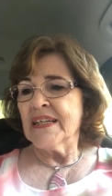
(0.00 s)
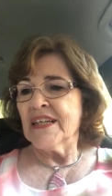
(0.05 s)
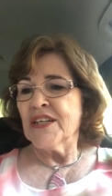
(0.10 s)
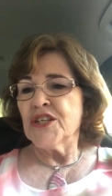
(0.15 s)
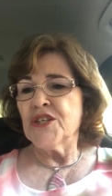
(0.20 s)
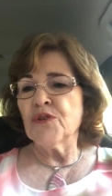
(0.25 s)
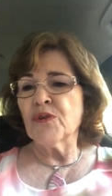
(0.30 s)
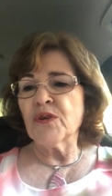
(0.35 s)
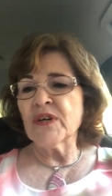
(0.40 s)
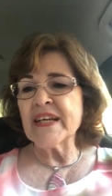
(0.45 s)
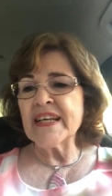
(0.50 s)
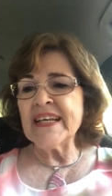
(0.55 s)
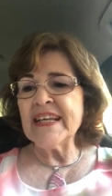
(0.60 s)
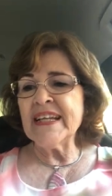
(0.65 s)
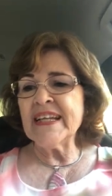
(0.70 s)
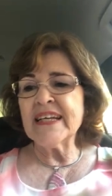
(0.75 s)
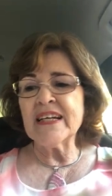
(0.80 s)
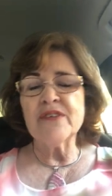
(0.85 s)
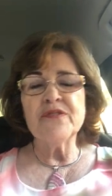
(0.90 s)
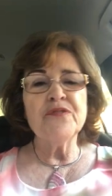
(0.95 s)
You are
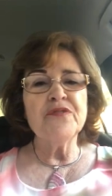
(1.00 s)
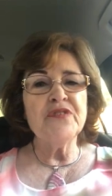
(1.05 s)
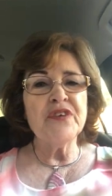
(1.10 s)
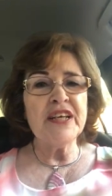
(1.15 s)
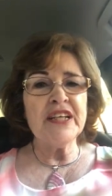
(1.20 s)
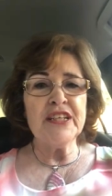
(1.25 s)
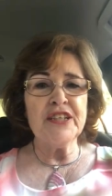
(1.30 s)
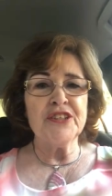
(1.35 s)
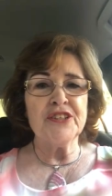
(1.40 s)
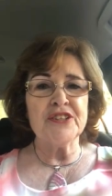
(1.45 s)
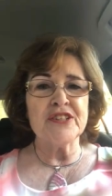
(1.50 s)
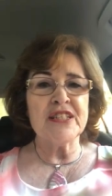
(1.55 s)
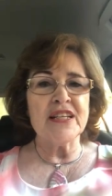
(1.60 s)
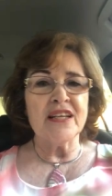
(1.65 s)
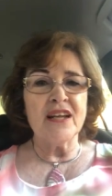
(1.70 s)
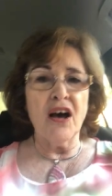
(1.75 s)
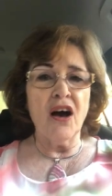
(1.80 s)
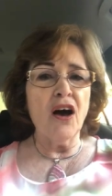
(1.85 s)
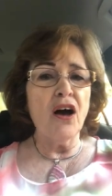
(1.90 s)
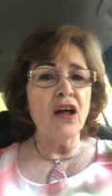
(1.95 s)
eating of vineyards
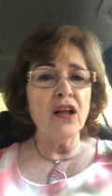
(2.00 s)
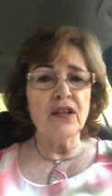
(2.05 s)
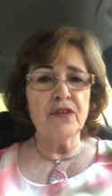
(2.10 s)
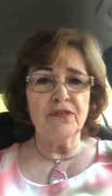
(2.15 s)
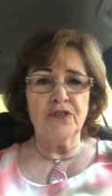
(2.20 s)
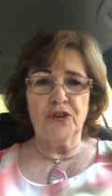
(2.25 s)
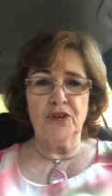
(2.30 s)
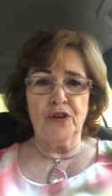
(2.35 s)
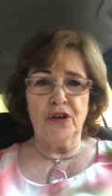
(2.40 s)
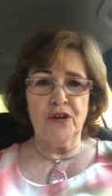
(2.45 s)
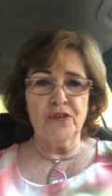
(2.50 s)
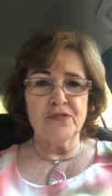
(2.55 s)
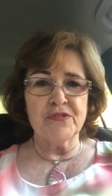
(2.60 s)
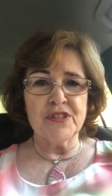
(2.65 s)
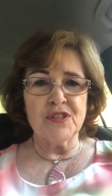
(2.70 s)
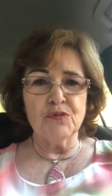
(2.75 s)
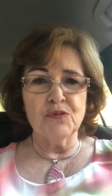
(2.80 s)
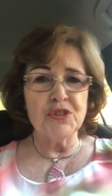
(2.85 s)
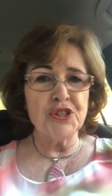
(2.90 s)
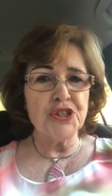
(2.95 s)
and olive
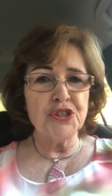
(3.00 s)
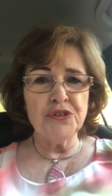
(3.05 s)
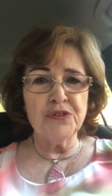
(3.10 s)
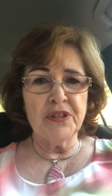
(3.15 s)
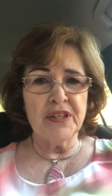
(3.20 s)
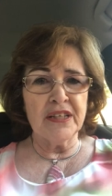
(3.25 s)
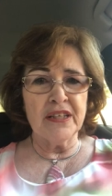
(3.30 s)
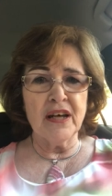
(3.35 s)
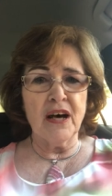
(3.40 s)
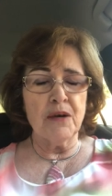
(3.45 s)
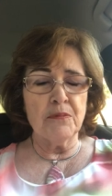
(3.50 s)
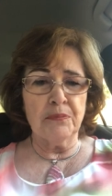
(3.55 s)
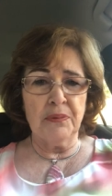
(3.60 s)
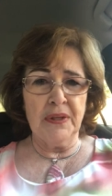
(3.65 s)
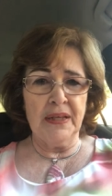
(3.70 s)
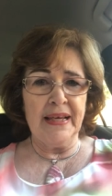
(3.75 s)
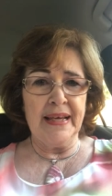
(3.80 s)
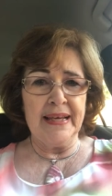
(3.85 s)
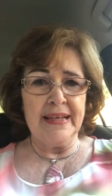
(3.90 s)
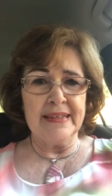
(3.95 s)
groves which you did not
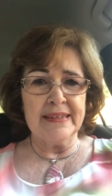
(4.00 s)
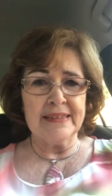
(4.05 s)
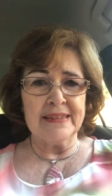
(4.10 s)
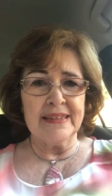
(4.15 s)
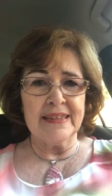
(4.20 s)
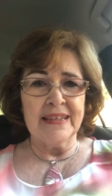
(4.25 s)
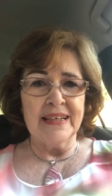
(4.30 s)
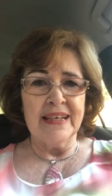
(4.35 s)
plant.